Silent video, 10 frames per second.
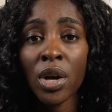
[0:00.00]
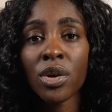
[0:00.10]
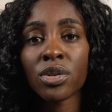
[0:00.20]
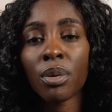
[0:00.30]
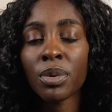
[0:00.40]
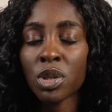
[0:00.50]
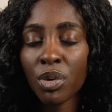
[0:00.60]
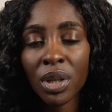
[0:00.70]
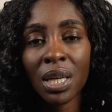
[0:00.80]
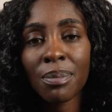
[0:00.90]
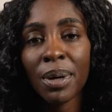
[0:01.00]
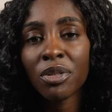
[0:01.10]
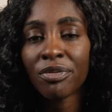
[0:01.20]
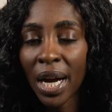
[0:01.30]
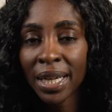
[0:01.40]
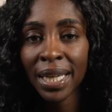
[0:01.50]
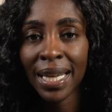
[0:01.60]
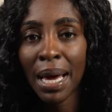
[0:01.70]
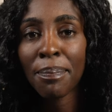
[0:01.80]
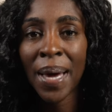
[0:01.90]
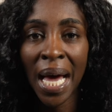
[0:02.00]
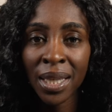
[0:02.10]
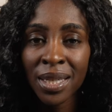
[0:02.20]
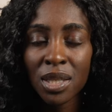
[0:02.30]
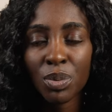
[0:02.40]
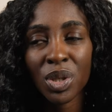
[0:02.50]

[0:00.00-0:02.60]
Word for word: So it was really about finding that balance,